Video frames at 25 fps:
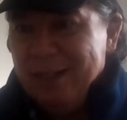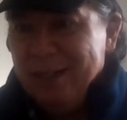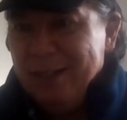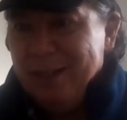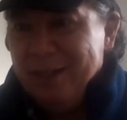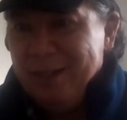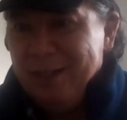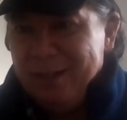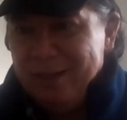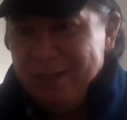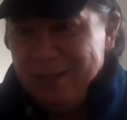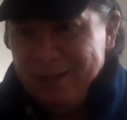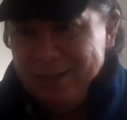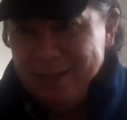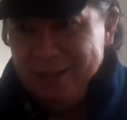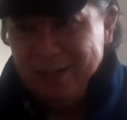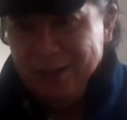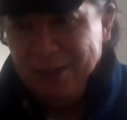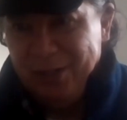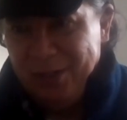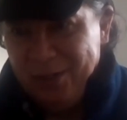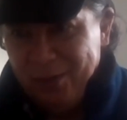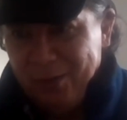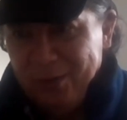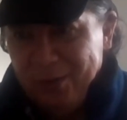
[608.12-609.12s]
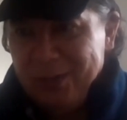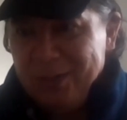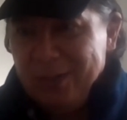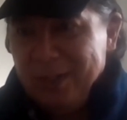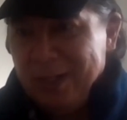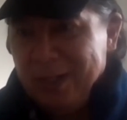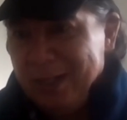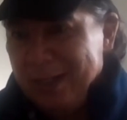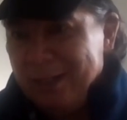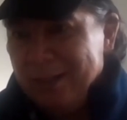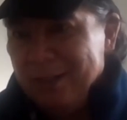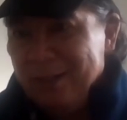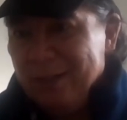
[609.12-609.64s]
on the New York
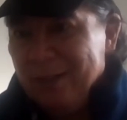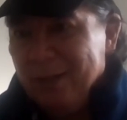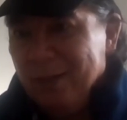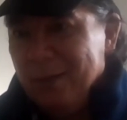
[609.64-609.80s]
side.